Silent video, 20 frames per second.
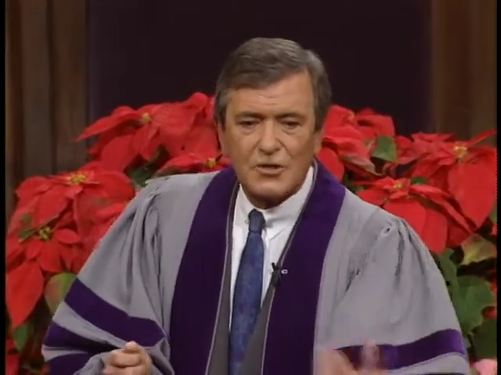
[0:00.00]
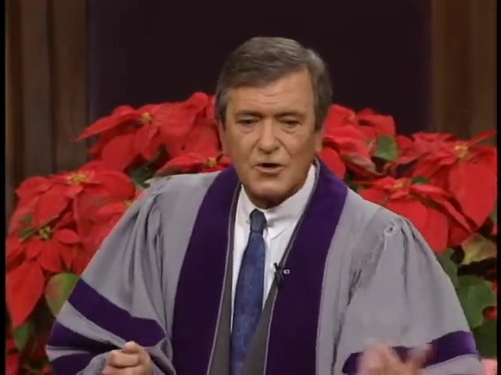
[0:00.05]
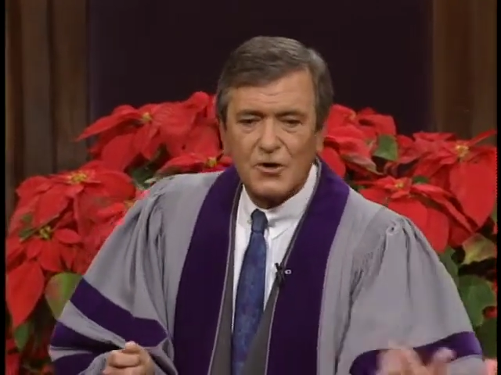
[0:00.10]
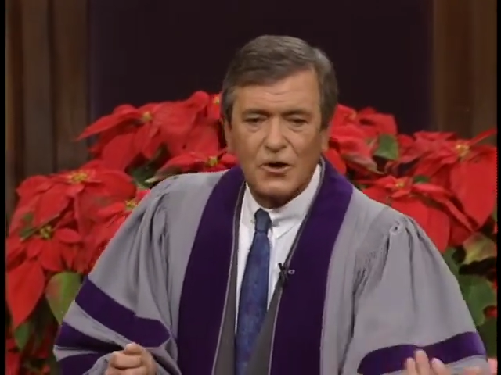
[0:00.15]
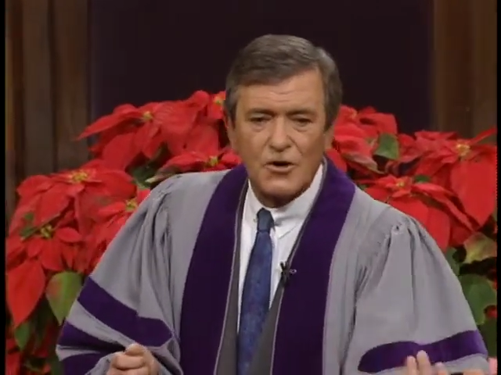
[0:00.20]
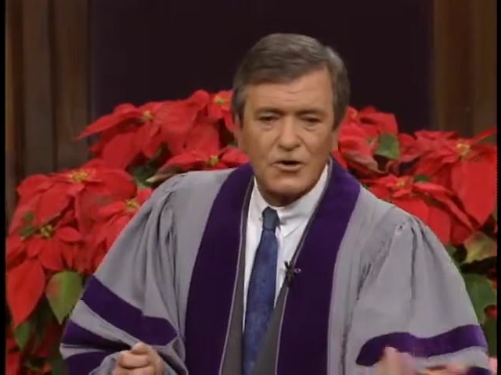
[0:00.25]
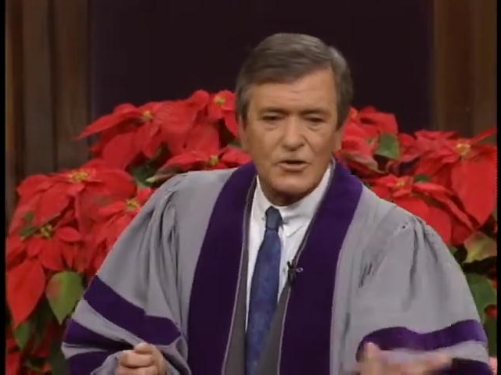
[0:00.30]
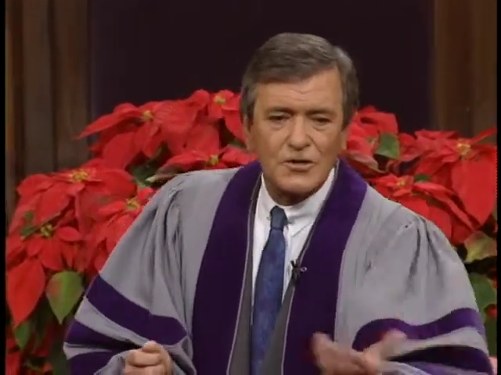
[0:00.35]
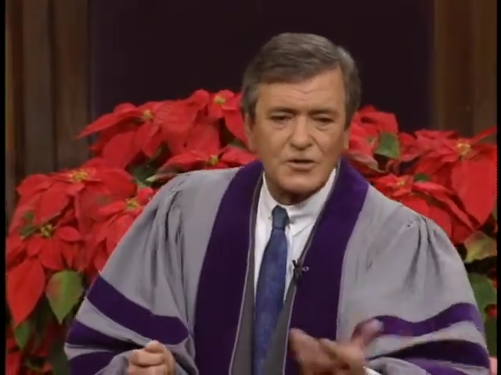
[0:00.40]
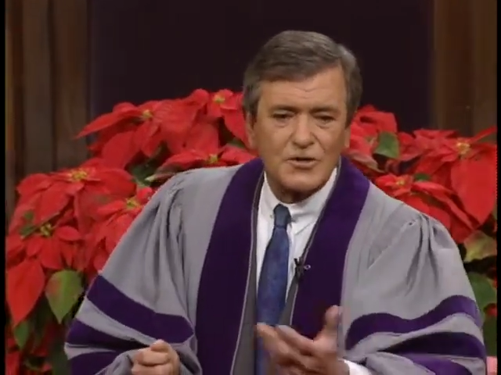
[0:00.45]

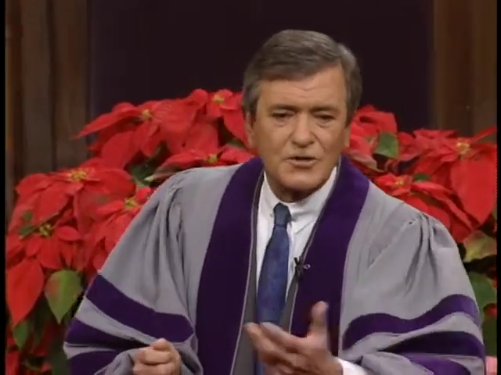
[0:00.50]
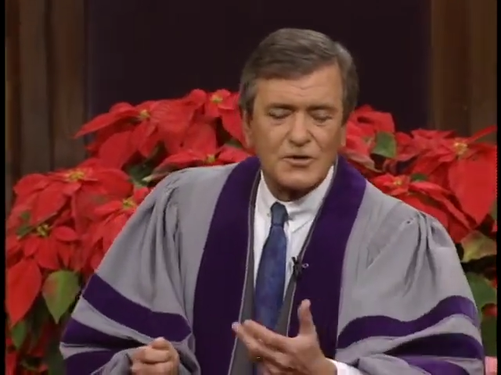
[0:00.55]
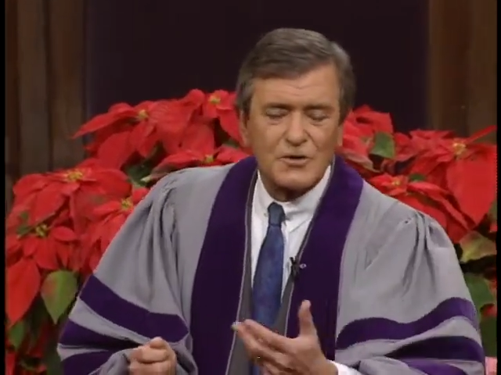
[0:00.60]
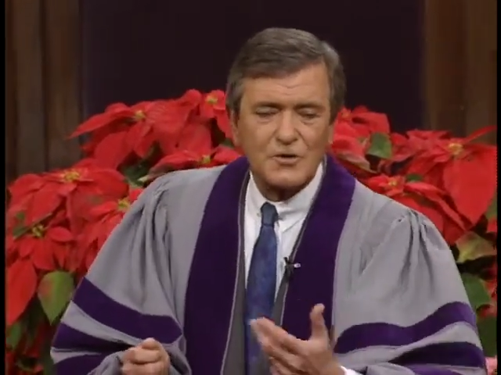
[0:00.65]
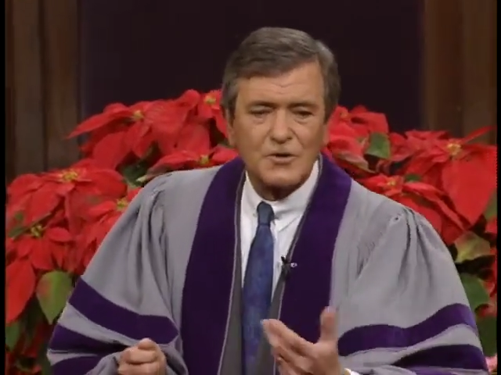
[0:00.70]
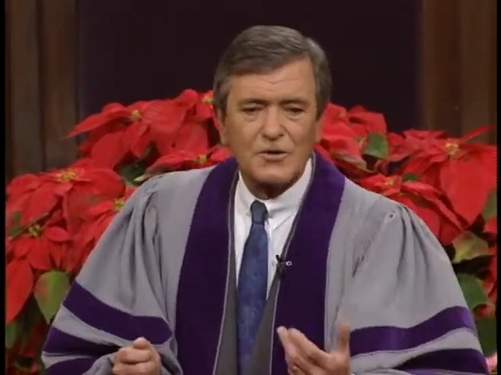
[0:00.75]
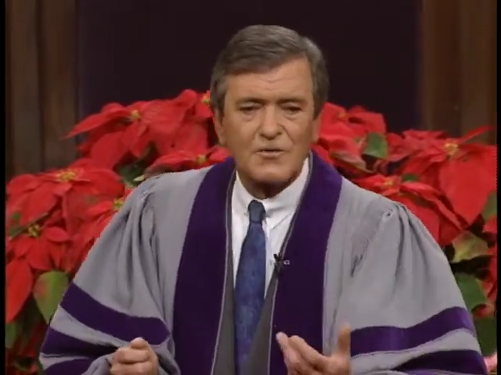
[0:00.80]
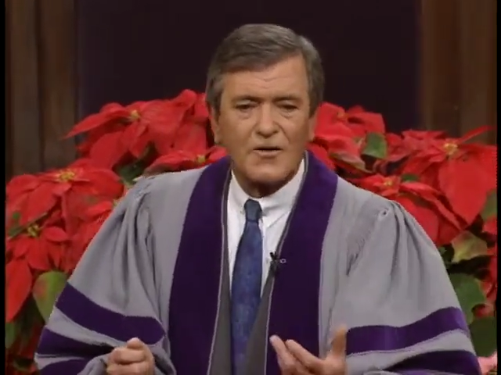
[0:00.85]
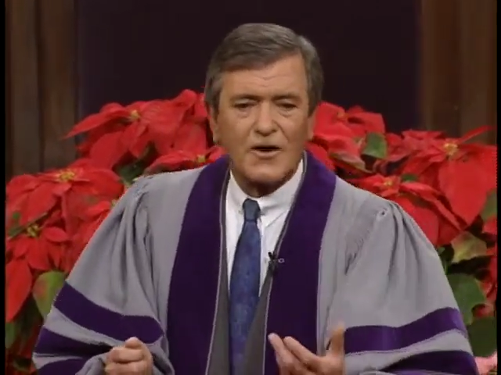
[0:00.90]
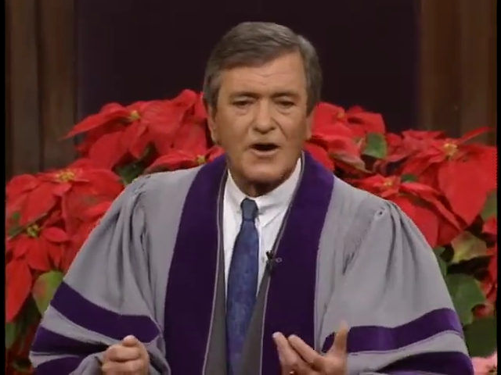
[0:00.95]

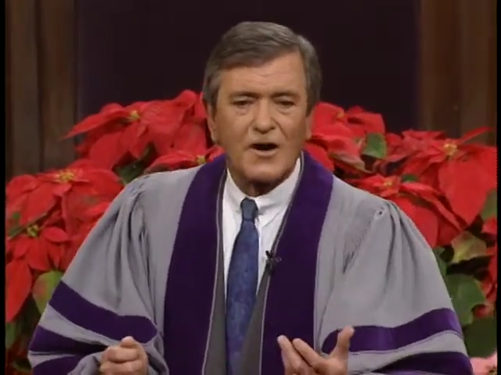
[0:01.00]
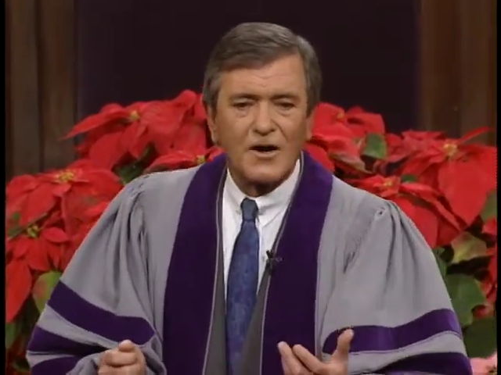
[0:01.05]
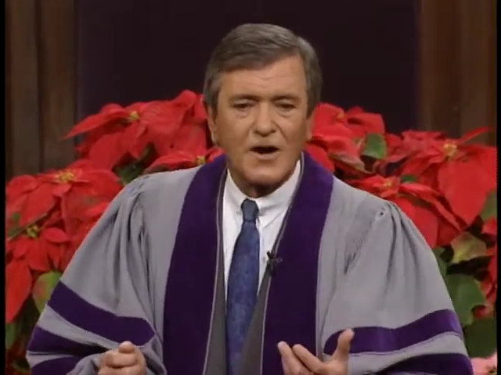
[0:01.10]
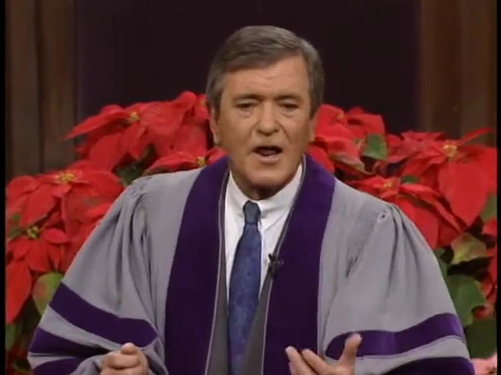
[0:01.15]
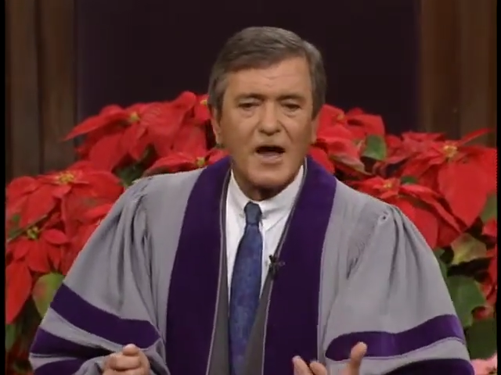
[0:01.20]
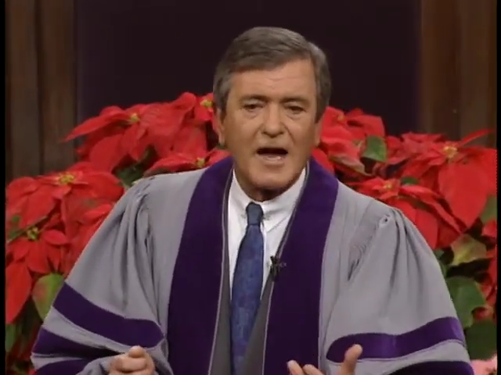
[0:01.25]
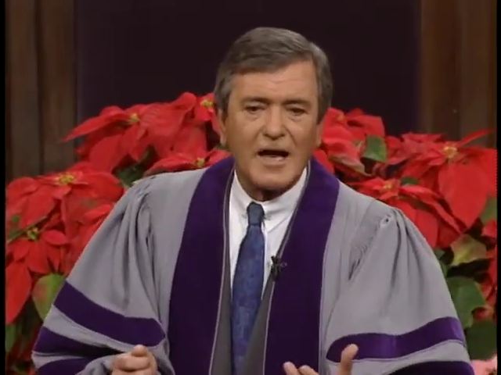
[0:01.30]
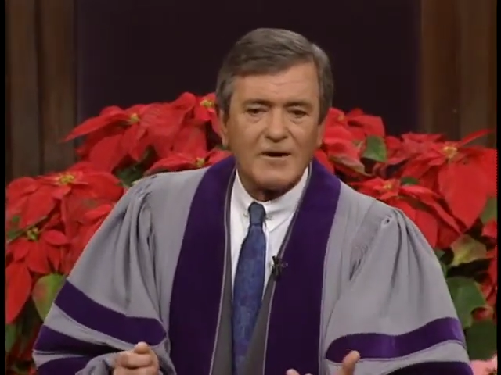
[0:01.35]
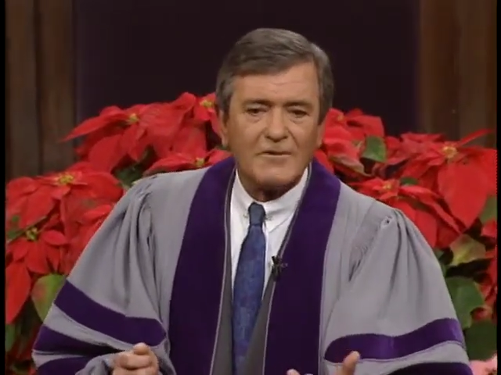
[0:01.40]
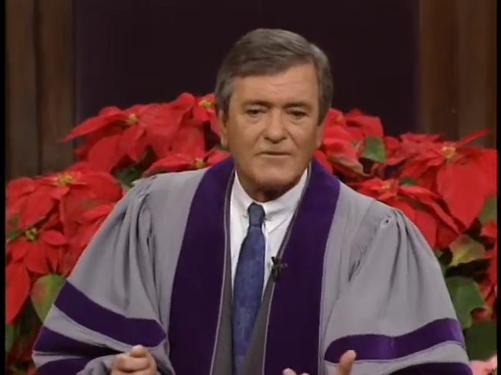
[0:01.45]
cornerstone of our
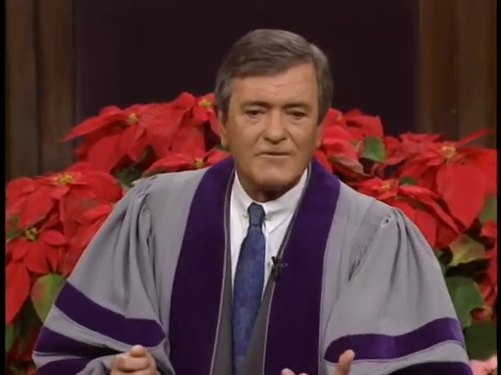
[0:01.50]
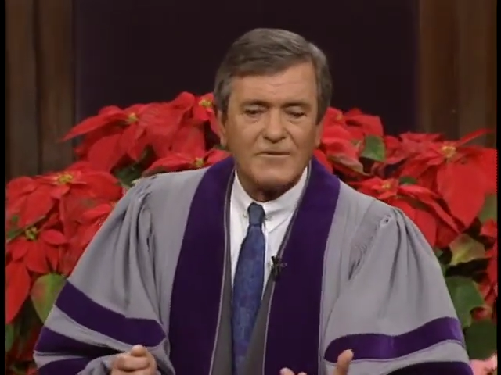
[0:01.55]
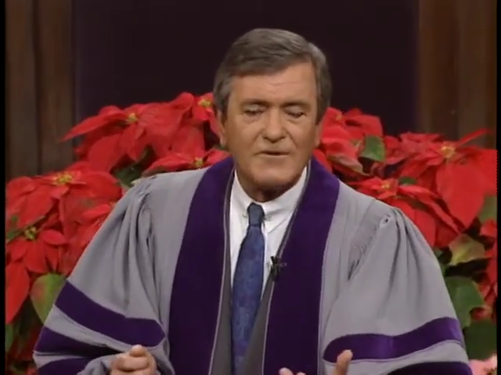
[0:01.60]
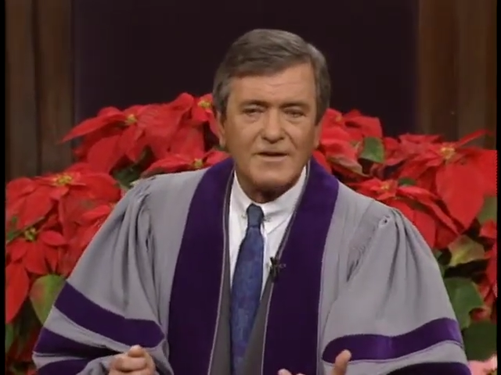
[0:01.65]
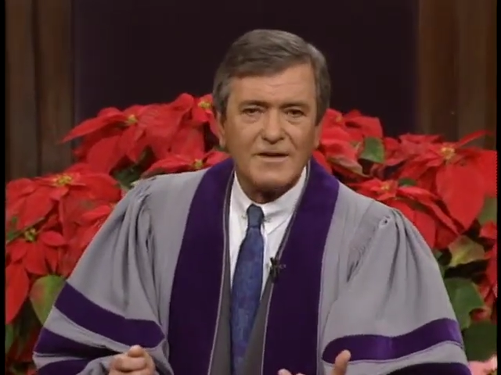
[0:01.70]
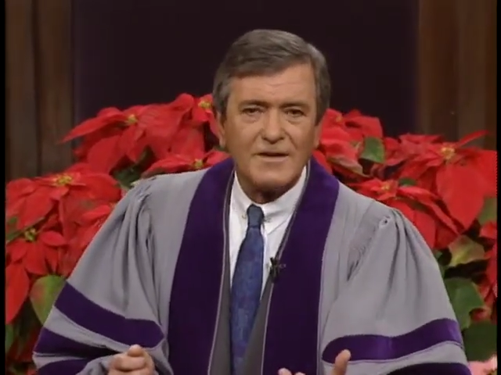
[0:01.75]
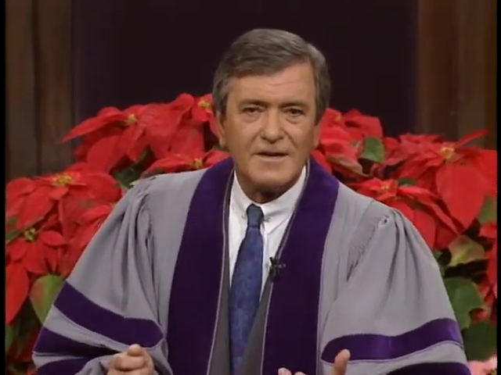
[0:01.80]
life,